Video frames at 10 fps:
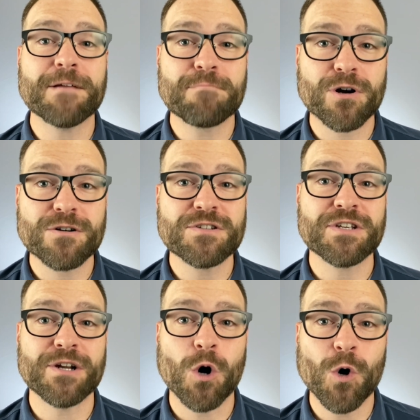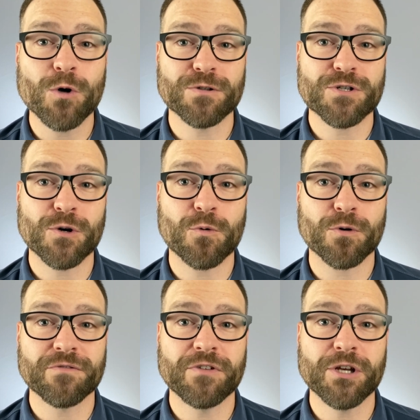person holds a
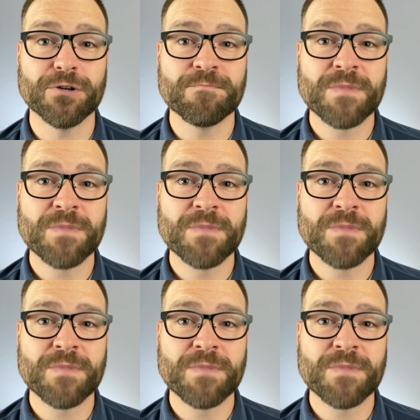worldview.